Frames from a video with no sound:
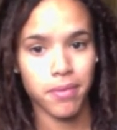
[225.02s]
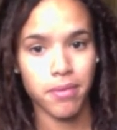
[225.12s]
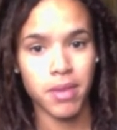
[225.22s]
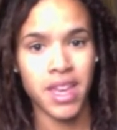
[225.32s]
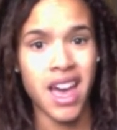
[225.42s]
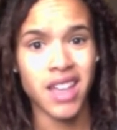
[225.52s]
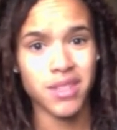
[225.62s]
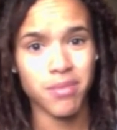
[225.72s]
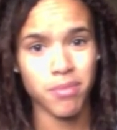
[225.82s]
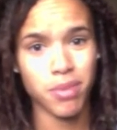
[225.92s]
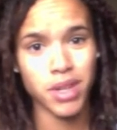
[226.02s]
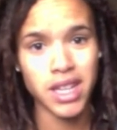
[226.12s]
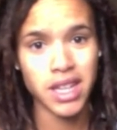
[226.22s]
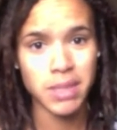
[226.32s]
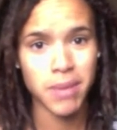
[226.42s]
But yeah, it's pretty
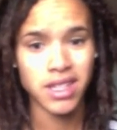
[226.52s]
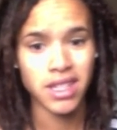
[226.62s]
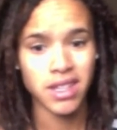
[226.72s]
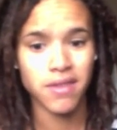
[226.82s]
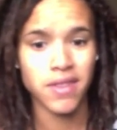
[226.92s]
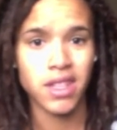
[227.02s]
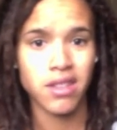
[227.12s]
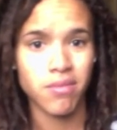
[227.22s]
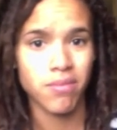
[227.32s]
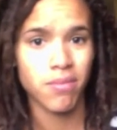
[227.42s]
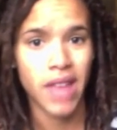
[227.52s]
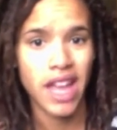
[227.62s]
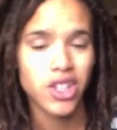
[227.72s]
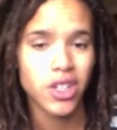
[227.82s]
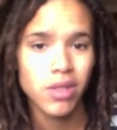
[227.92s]
inexpensive. The
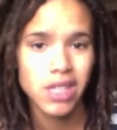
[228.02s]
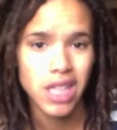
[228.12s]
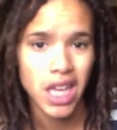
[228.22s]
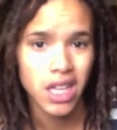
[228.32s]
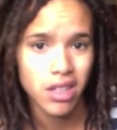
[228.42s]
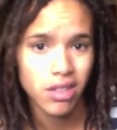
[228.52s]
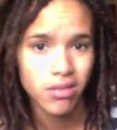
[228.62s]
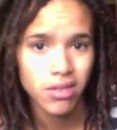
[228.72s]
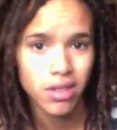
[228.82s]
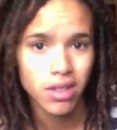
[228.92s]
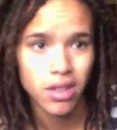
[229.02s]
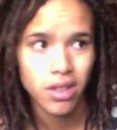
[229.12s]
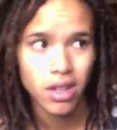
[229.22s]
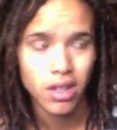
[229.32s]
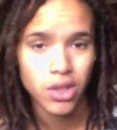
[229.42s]
latch hook was like
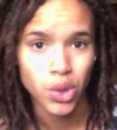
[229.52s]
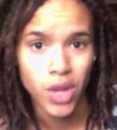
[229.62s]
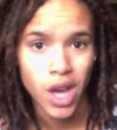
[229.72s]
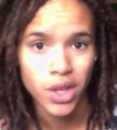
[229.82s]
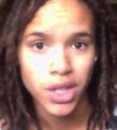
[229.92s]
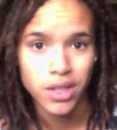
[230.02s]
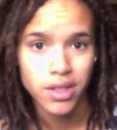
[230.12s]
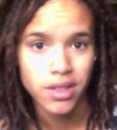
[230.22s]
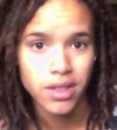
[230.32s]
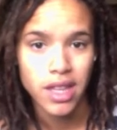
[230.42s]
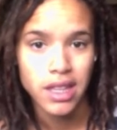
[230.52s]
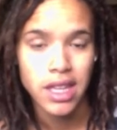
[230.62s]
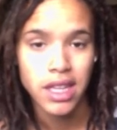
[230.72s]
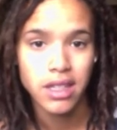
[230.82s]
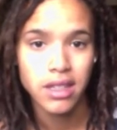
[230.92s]
$2, I
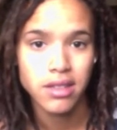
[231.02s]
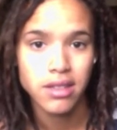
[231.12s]
think.